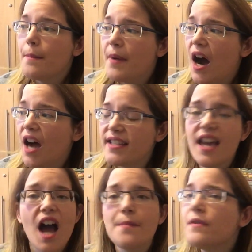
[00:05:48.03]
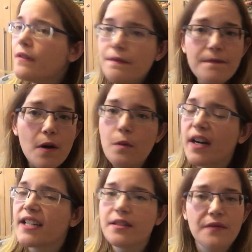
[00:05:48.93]
But yeah, moving
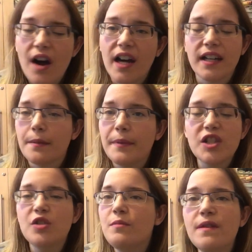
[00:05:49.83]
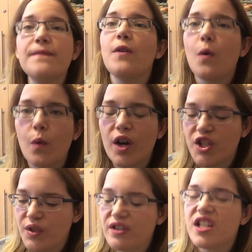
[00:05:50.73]
forward is fine. But to move
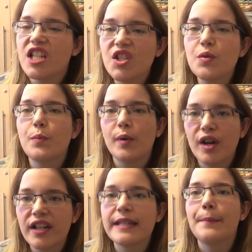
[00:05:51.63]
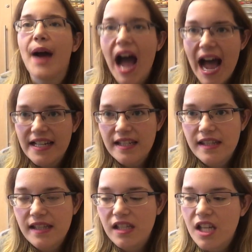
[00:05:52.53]
forward, you don't need to burn the
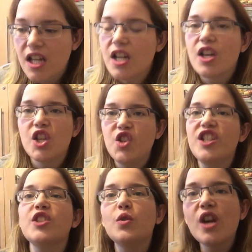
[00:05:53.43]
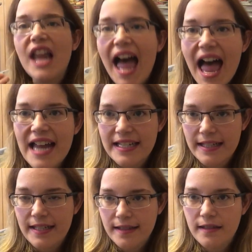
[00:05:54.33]
past. You need to
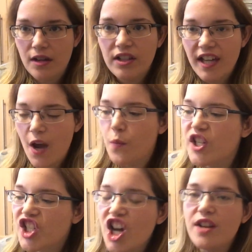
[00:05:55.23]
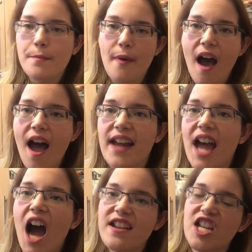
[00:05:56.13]
learn, okay? We don't ban
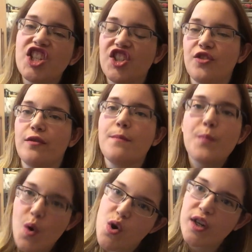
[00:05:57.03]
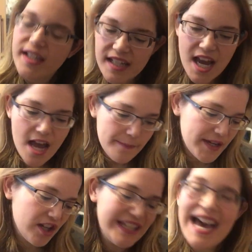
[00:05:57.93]
our history books
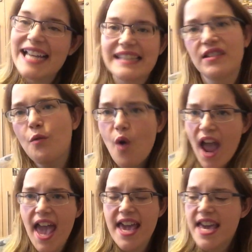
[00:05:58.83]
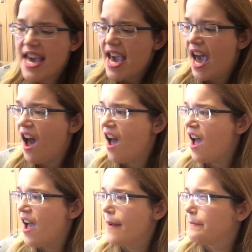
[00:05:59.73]
because that's the way
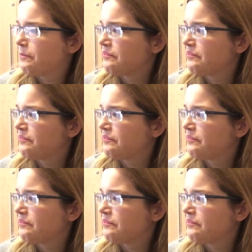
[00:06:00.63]
that's